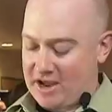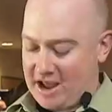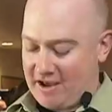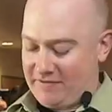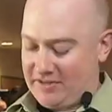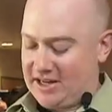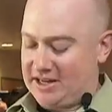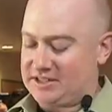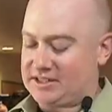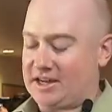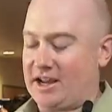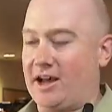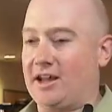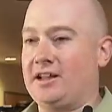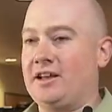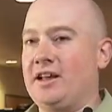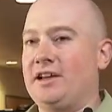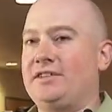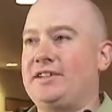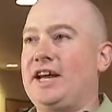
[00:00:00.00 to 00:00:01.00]
have these uh,
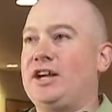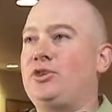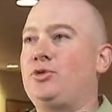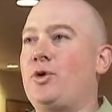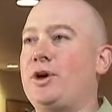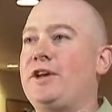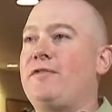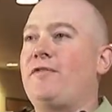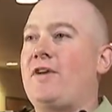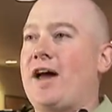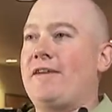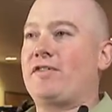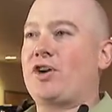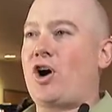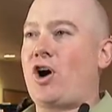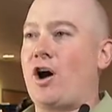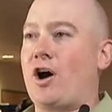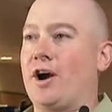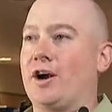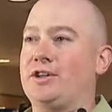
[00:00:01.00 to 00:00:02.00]
Take 25
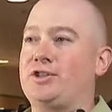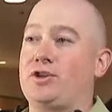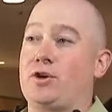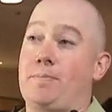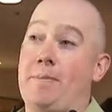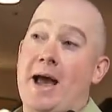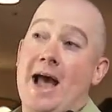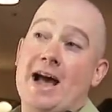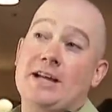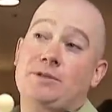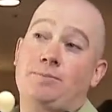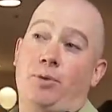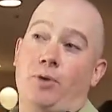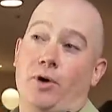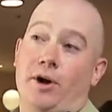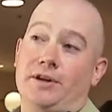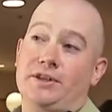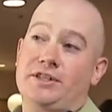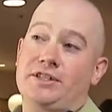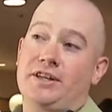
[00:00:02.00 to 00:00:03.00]
cards, they're
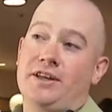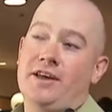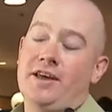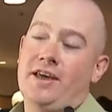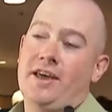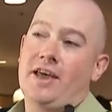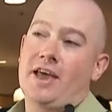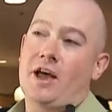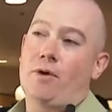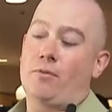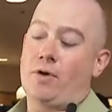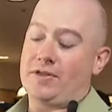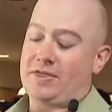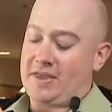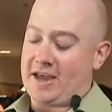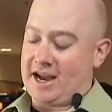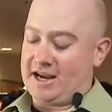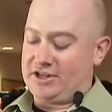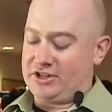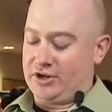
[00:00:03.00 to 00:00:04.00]
passports. And what
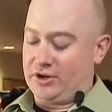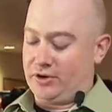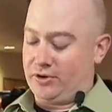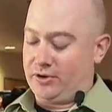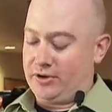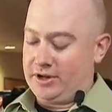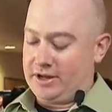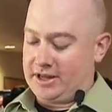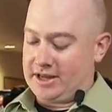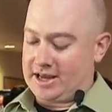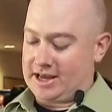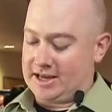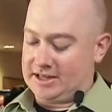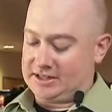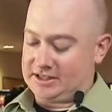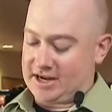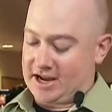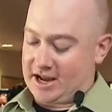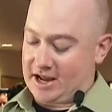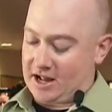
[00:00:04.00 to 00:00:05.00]
they do
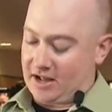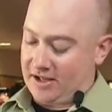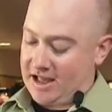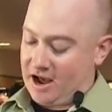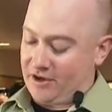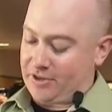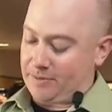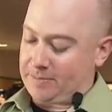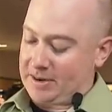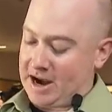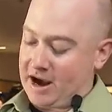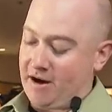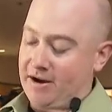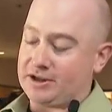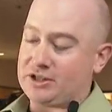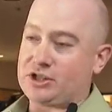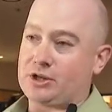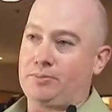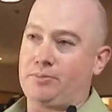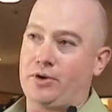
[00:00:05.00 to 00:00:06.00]
is uh, allow the
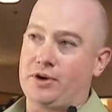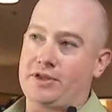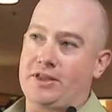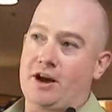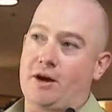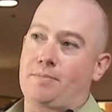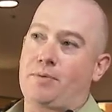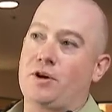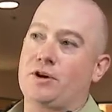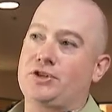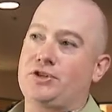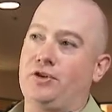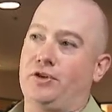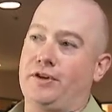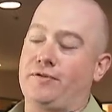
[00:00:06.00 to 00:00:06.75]
parents to put their personal